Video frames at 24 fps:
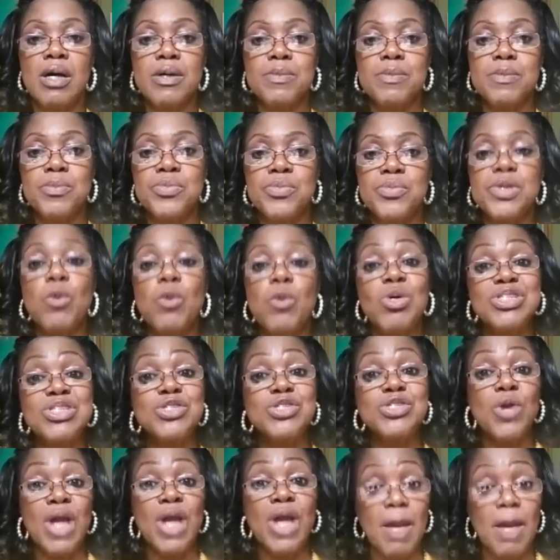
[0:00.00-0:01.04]
someone's
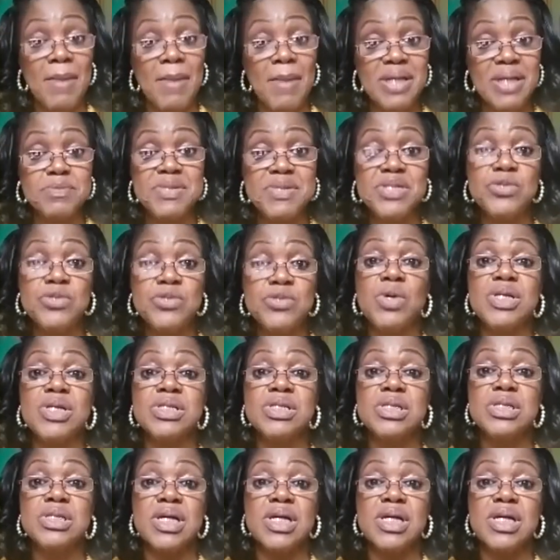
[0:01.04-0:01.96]
going to come out and speak to us.